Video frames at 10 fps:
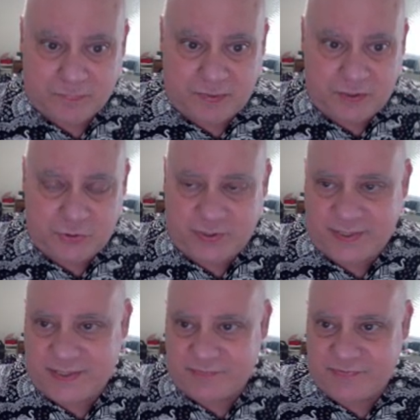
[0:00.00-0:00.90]
you can
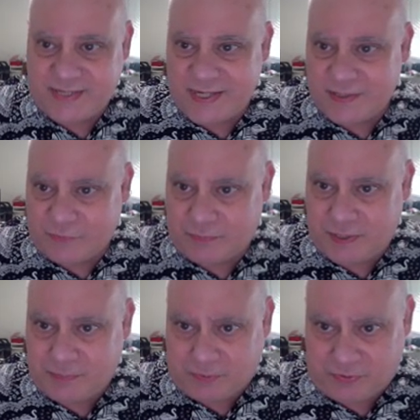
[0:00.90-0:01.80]
give 10 different
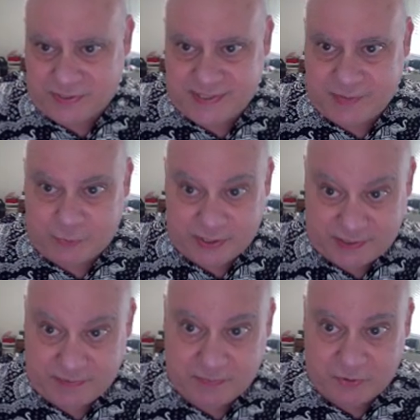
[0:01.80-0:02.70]
people the same
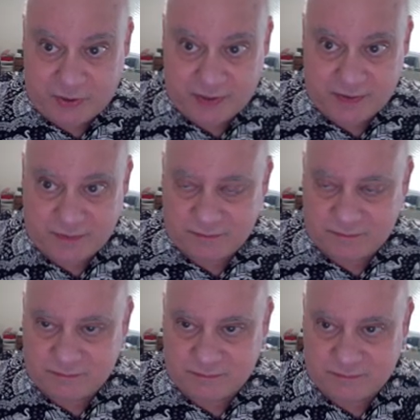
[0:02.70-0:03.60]
recipe book,
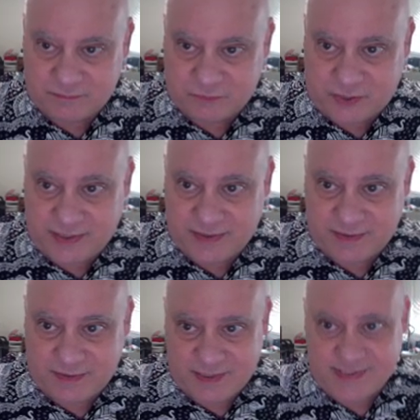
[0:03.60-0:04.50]
right?
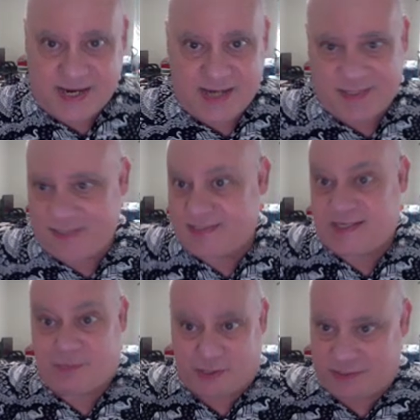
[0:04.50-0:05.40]
Exactly the
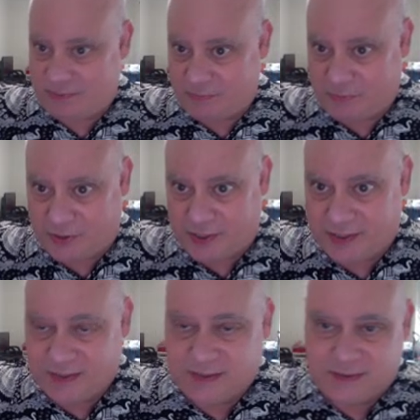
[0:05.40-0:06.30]
same recipe book.
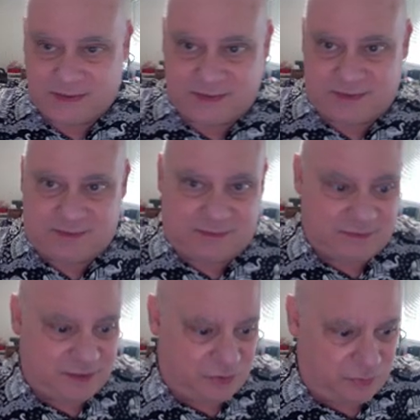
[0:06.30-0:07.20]
You
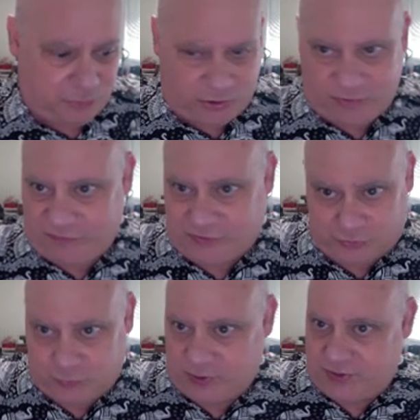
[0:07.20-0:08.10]
know, a book
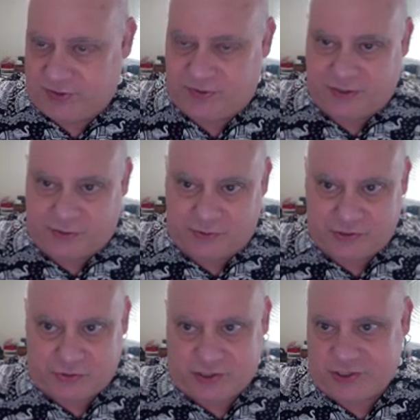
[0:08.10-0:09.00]
filled with,
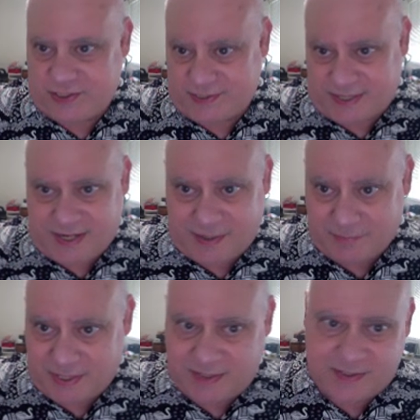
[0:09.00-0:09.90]
instructions on how to
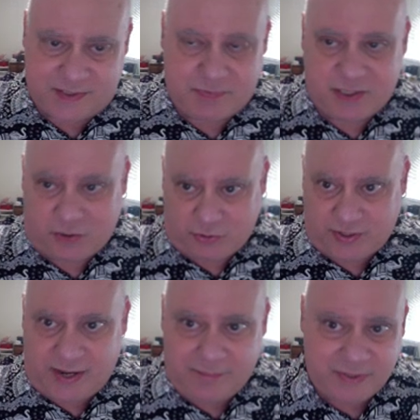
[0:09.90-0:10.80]
make this meal or
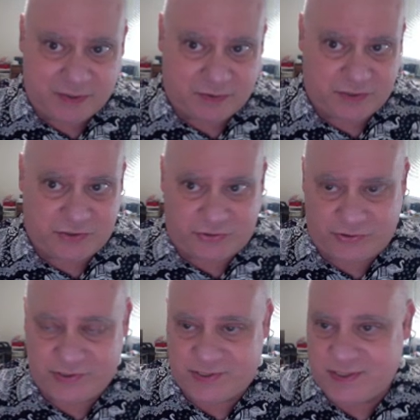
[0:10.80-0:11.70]
that meal,
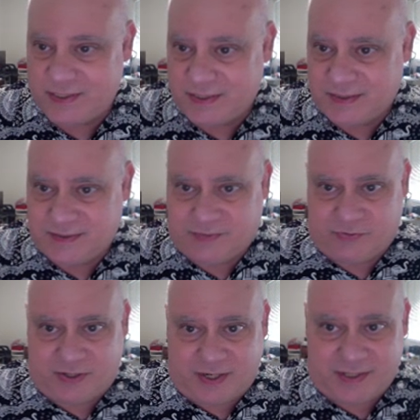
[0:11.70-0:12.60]
desserts,
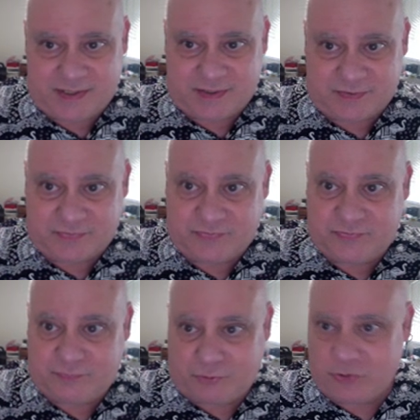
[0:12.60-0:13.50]
different kinds of
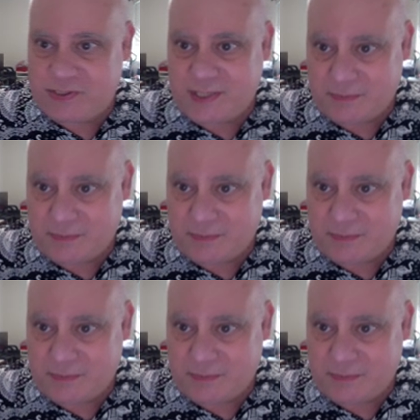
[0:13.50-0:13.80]
protein